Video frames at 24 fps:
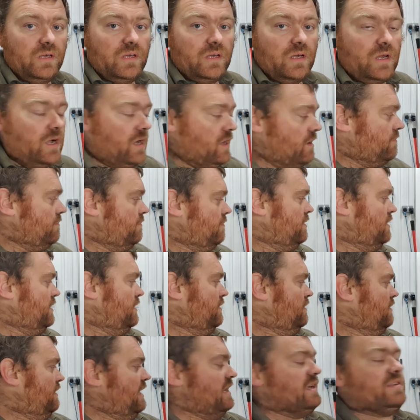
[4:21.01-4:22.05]
Um,
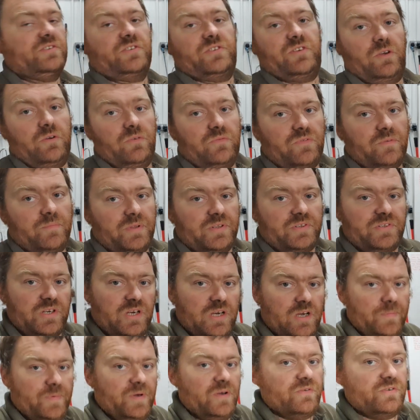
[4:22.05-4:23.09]
and less so from the
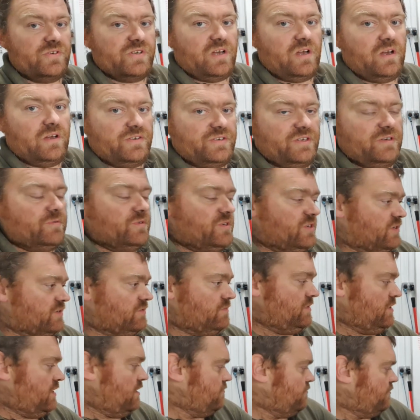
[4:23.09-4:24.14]
turbocharger. We're just
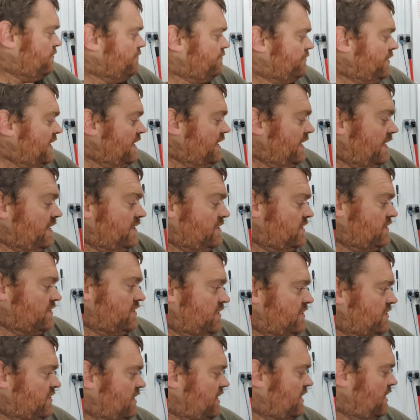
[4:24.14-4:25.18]
really just to
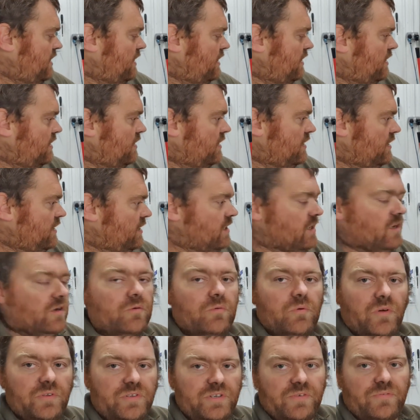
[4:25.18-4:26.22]
see
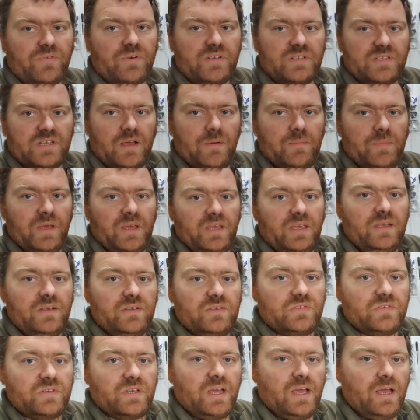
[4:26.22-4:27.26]
what difference that
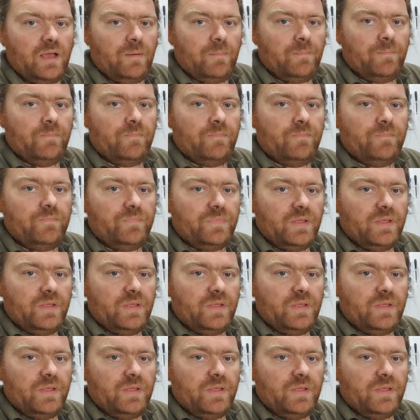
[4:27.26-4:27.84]
makes. Um,